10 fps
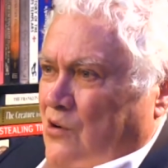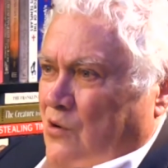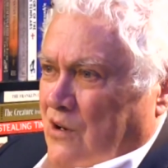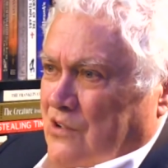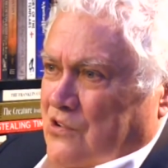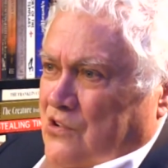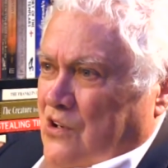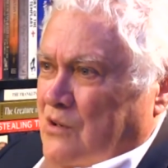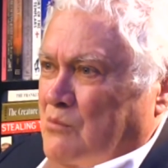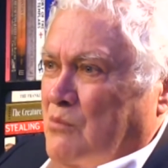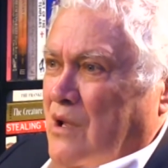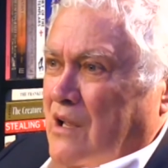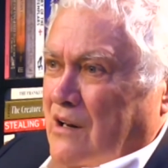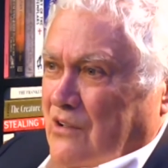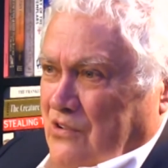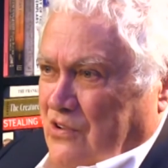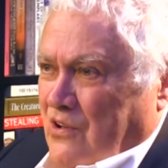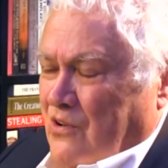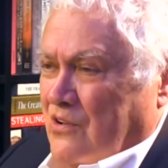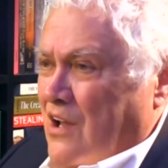Christian
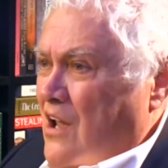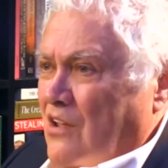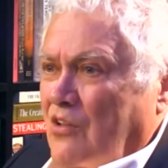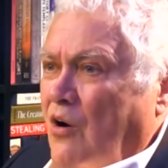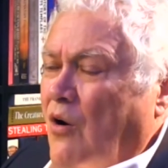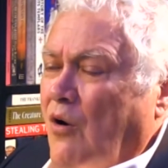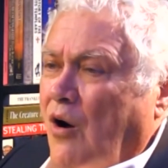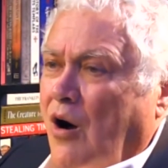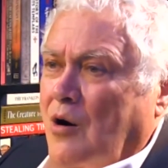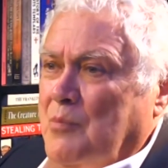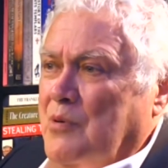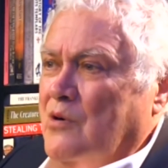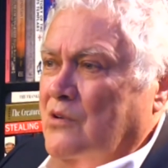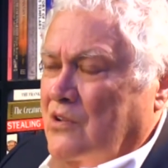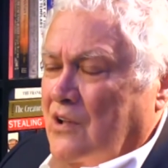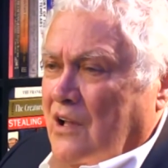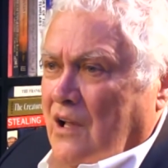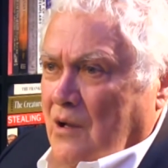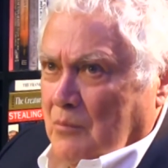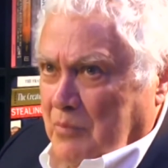ministers. The whole Harper's
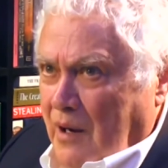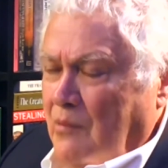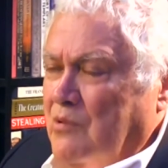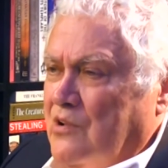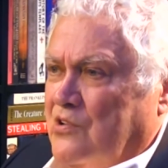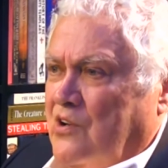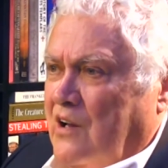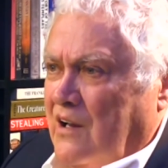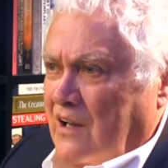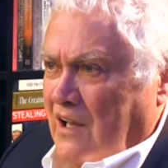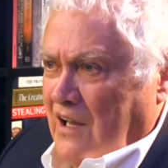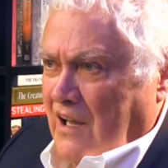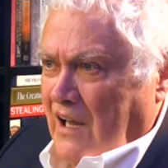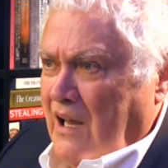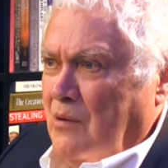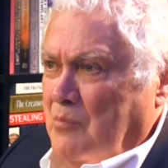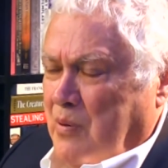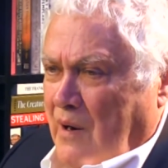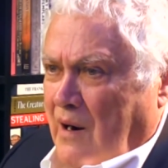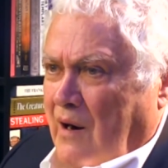publishing
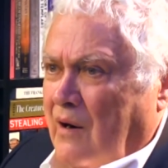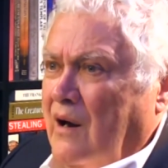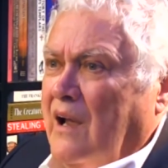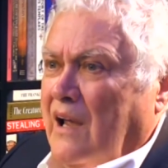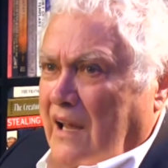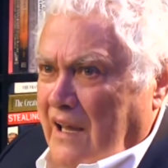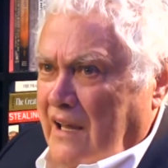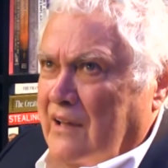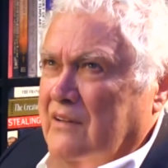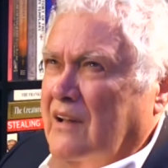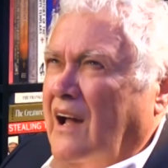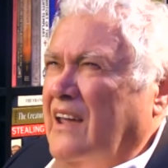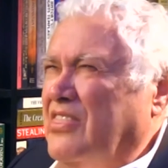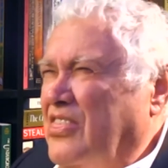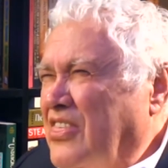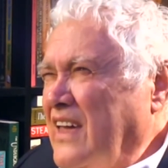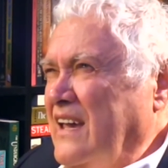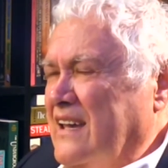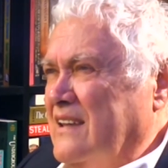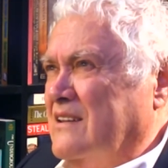empire is, I
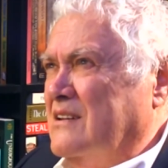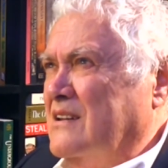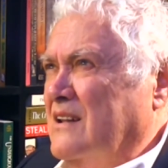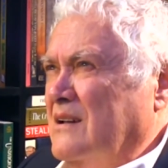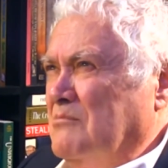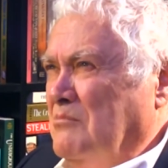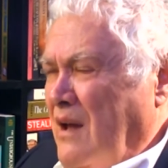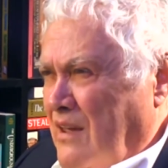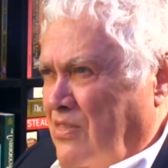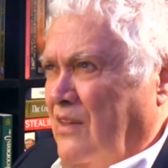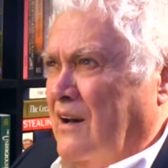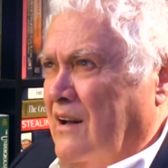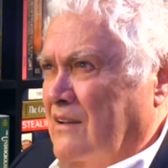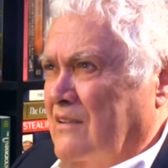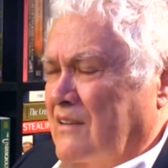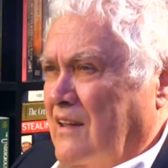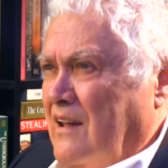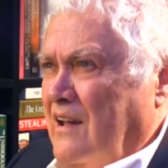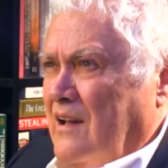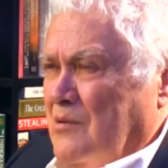think it's Methodist,
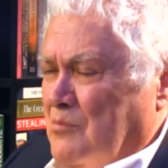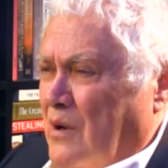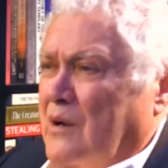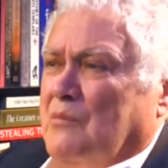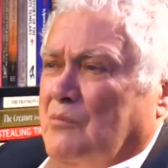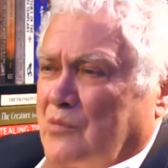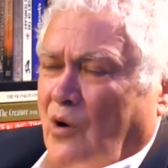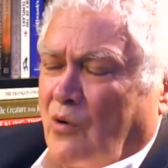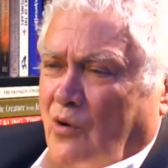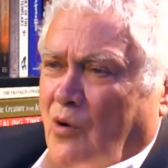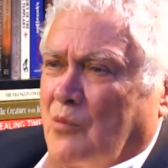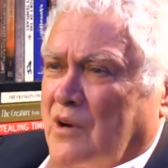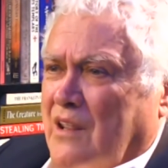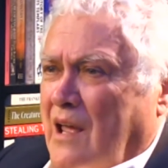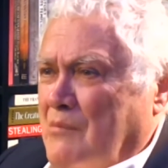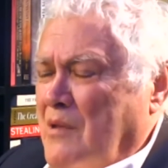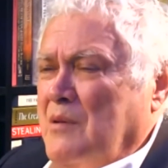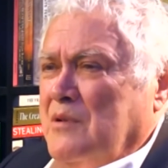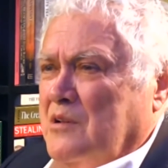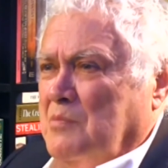but don't hold me to that.
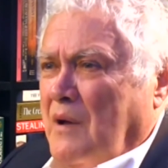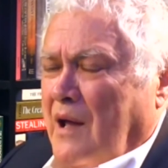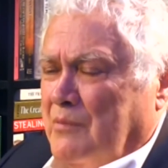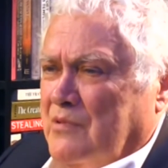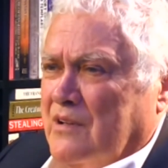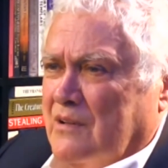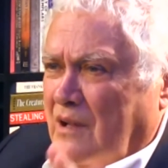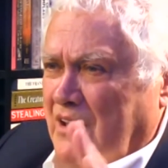Maybe it's Baptist.